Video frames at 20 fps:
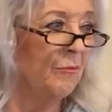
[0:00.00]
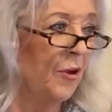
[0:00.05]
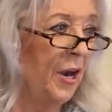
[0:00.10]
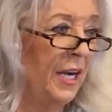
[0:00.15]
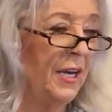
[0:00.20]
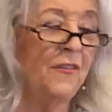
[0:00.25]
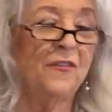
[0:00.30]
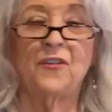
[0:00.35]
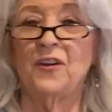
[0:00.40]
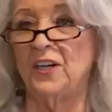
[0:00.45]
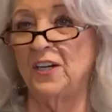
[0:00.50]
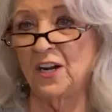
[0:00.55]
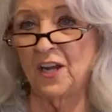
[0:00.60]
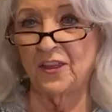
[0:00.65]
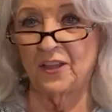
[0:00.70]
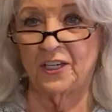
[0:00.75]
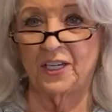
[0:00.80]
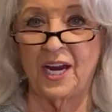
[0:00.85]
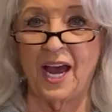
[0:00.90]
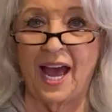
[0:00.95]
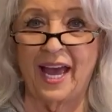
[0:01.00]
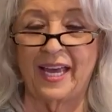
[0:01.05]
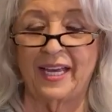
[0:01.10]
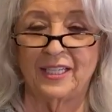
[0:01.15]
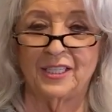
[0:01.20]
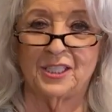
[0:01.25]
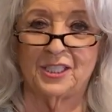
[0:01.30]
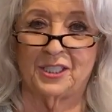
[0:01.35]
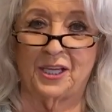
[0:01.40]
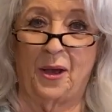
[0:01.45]
ready for another
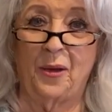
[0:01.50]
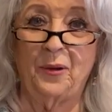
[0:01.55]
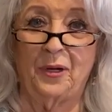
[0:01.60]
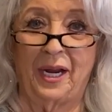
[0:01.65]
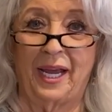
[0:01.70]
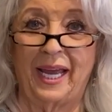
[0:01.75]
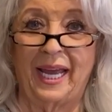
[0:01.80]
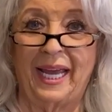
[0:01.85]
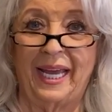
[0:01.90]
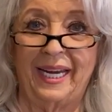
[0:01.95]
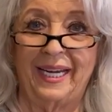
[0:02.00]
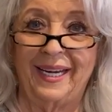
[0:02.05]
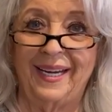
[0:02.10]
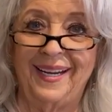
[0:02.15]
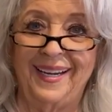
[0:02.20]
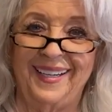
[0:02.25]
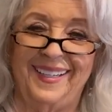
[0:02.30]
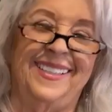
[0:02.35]
diet soda, Eddie.